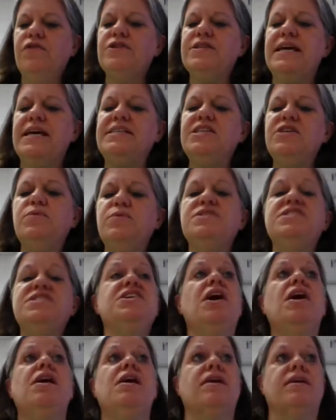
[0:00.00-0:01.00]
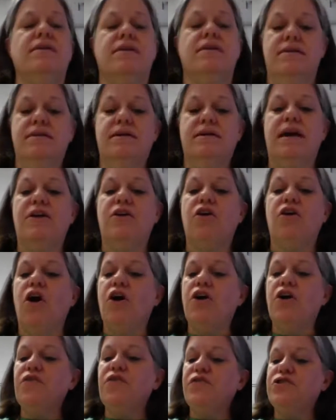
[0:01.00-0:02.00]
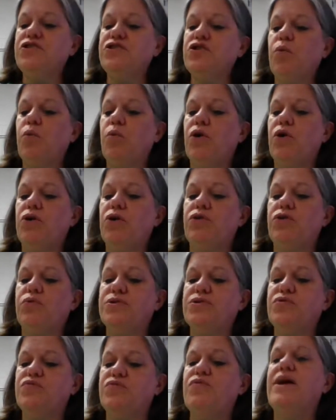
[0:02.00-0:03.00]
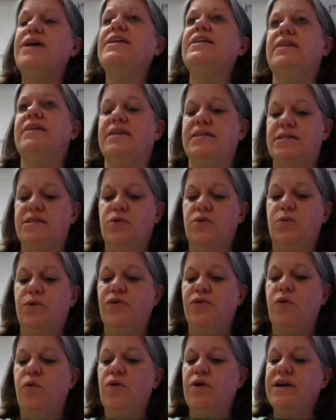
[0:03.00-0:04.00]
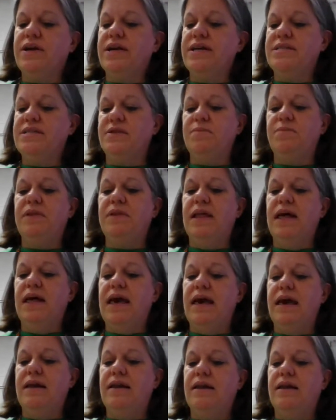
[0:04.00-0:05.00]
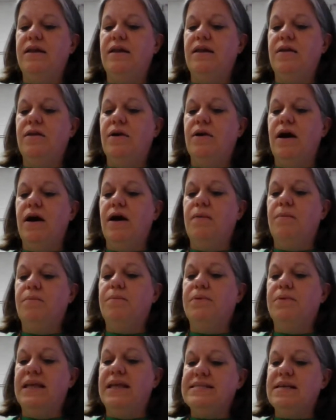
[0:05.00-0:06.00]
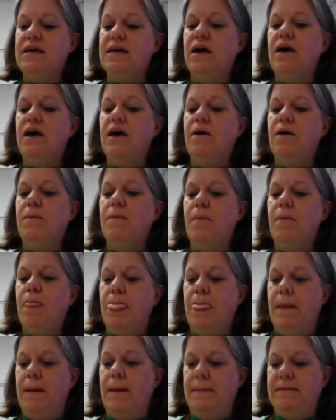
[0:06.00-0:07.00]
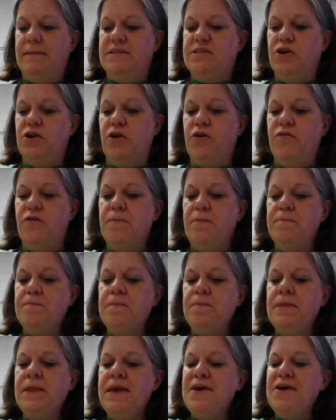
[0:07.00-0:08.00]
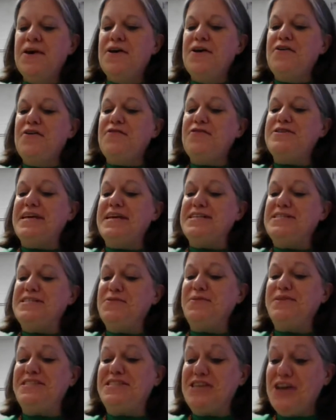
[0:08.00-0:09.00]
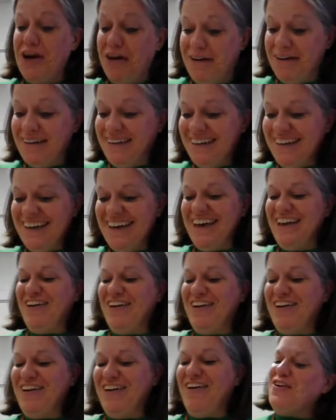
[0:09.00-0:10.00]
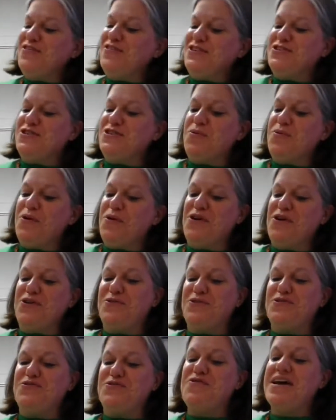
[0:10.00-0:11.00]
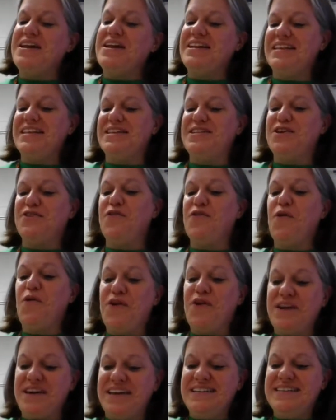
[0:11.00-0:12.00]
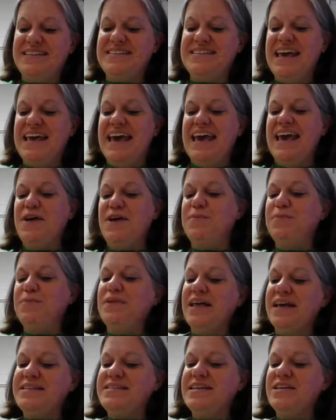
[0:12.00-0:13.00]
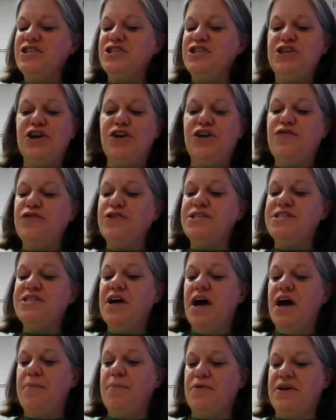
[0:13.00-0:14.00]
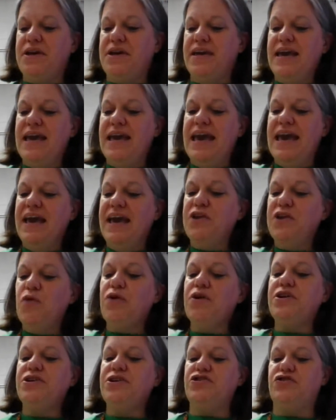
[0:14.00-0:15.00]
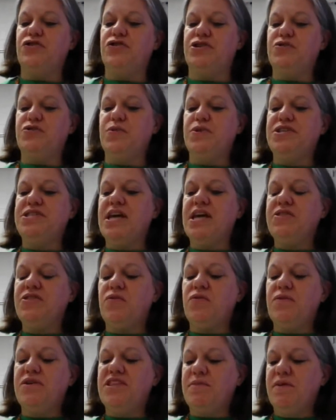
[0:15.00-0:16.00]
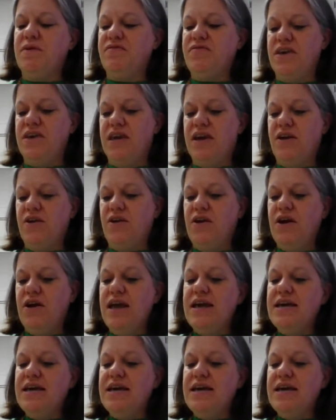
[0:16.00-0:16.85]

for daisy was young and her artificial world was redolent with orchids and pl- and um, pleas- oh, start over. For Daisy was young, and an artificial world was redolent of orchids and pleasant, cheerful snobbery and orchestras which set the rhythm of the year,